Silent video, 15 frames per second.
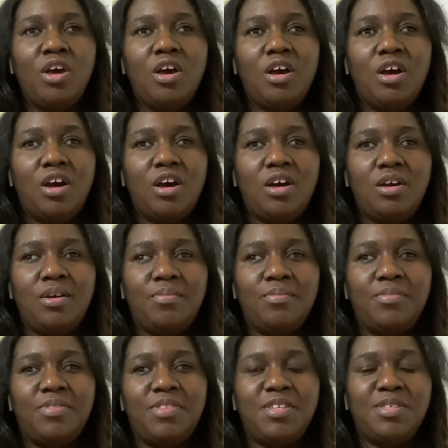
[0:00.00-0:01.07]

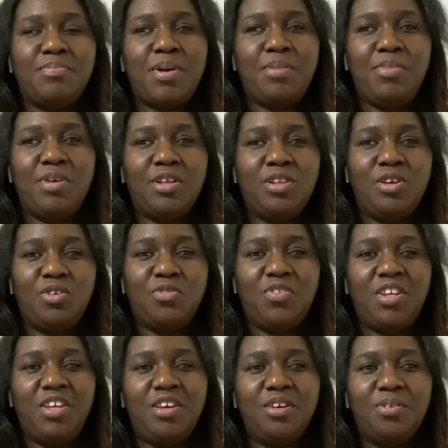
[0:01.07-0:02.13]
this might be a long
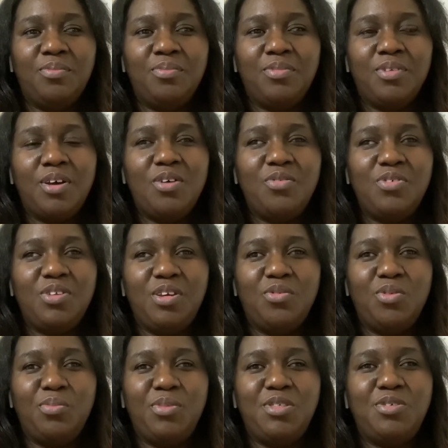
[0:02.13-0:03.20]
video. Hopefully it
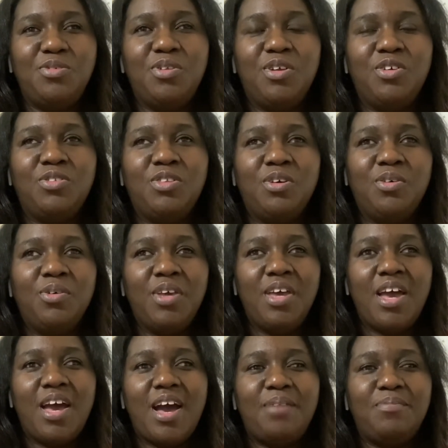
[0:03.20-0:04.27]
won't be too long though.
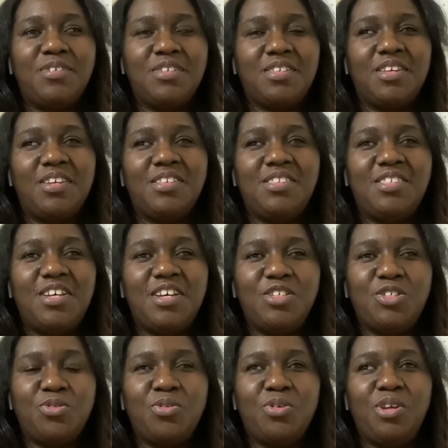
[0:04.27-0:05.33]
I'm just going to touch
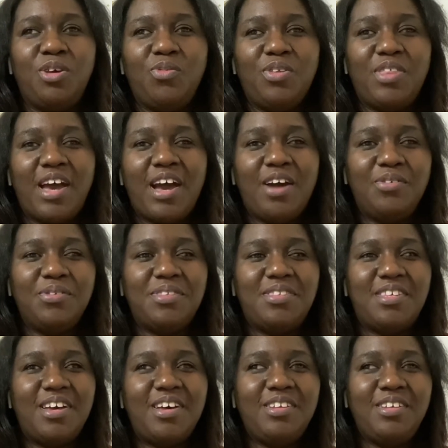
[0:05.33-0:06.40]
on it without
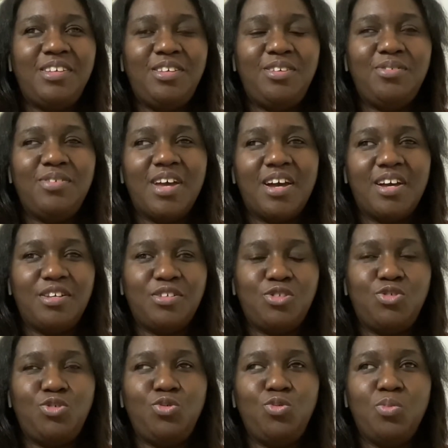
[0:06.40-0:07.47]
telling you guys
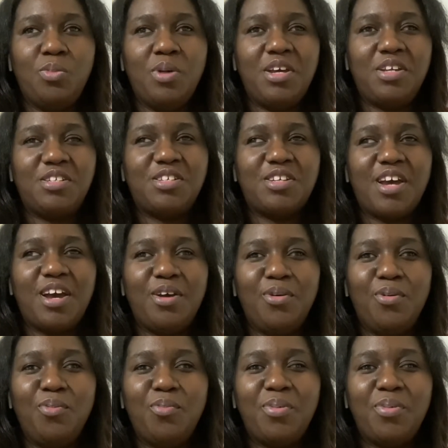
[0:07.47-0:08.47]
too much, I hope.